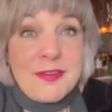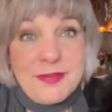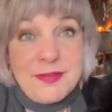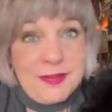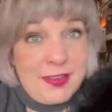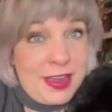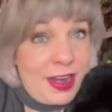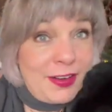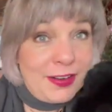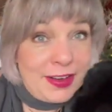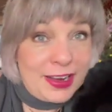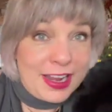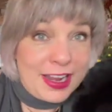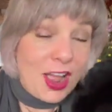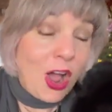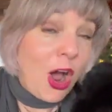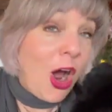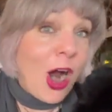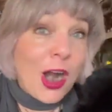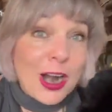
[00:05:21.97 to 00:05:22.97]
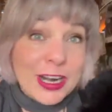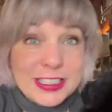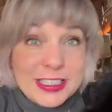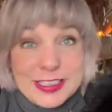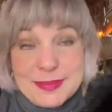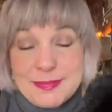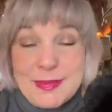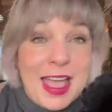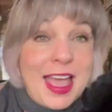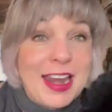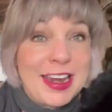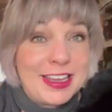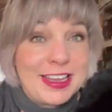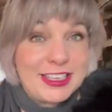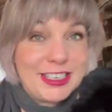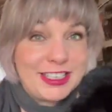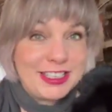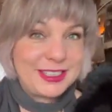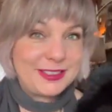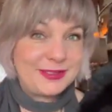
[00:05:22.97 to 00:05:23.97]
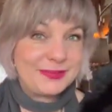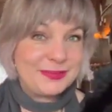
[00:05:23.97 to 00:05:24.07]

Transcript: very hard to manage.